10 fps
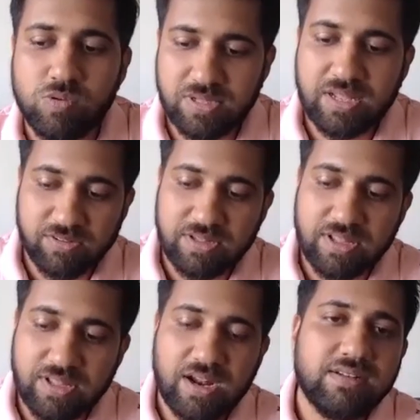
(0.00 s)
So
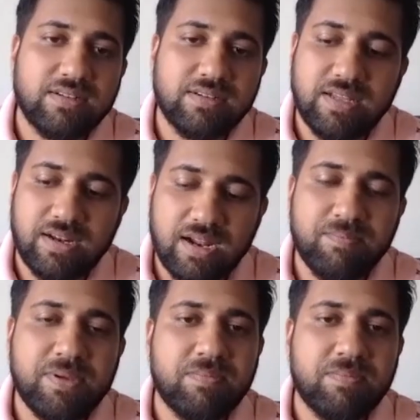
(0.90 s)
there are
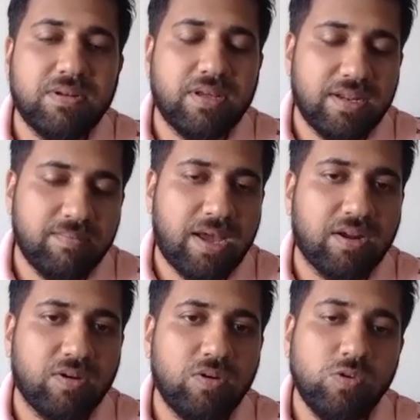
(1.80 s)
people in
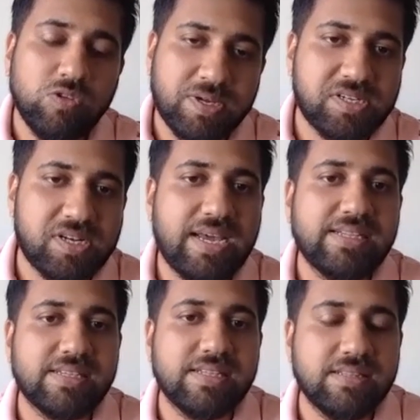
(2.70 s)
Bangalore who
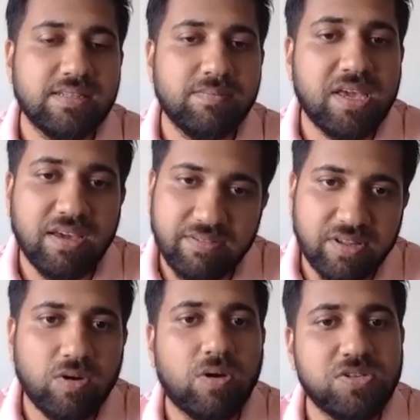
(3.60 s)
specialize in the
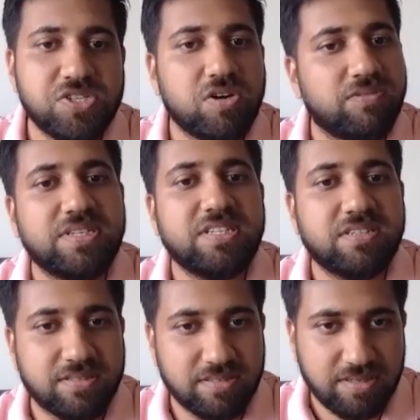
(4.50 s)
behaviorology of
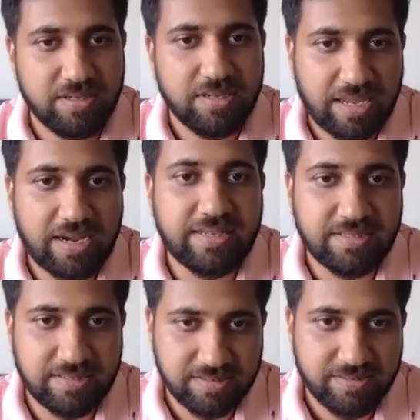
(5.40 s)
these
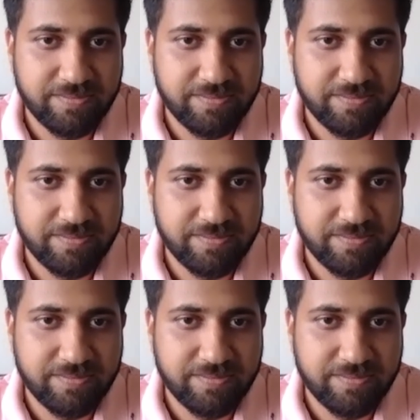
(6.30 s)
canines,